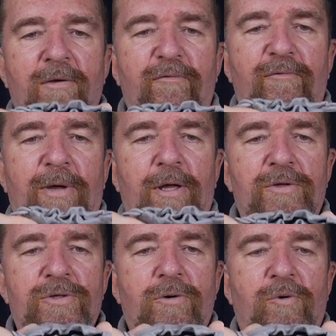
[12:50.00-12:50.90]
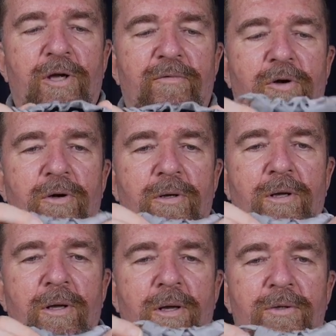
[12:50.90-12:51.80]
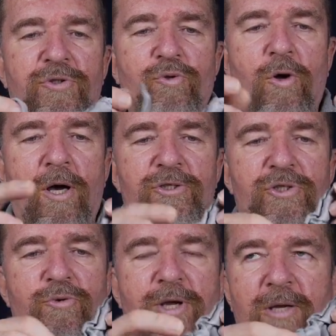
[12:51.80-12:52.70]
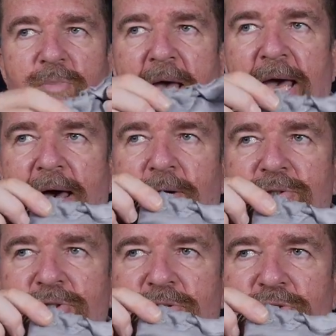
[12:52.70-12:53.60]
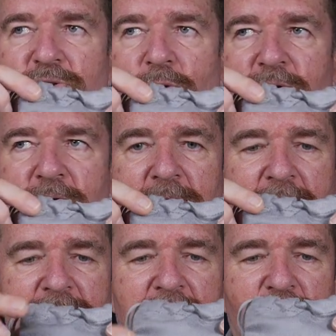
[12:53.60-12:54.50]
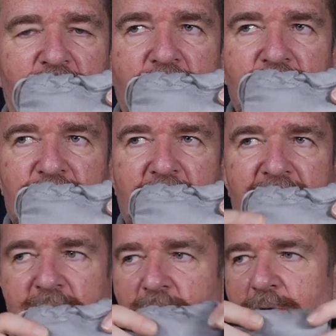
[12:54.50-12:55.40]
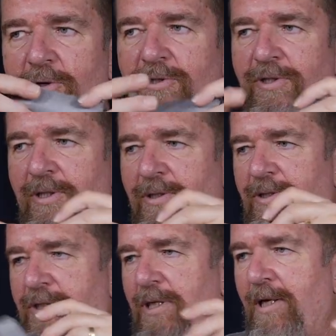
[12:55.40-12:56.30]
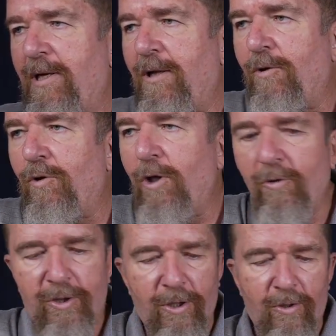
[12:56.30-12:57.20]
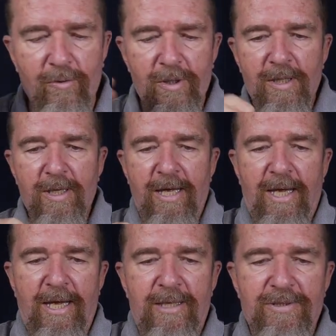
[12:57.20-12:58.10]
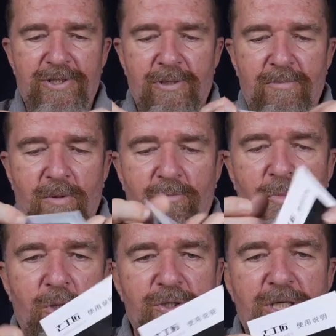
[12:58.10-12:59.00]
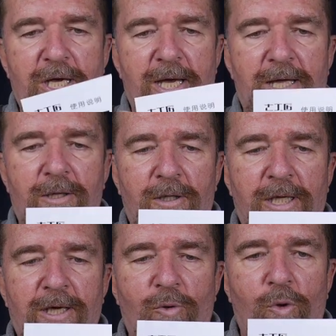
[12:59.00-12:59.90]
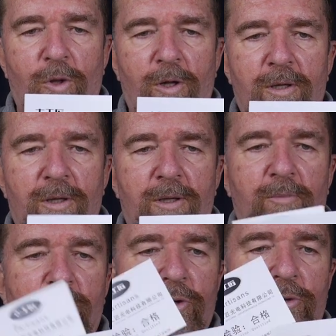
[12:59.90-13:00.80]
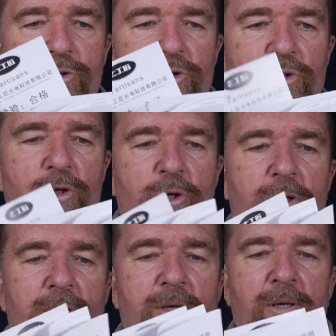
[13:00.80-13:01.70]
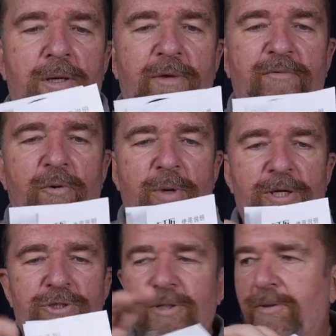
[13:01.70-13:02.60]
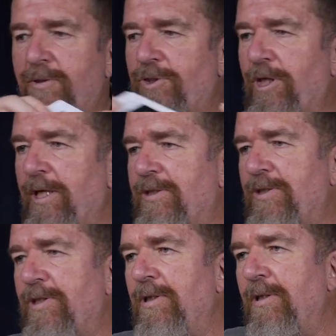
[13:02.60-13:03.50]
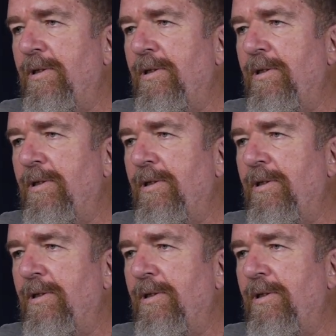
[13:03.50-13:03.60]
felt or whatever uh, drawstring pouch to store the lens in with your Seven Artisans logo and some multilingual brochure uh, information sheets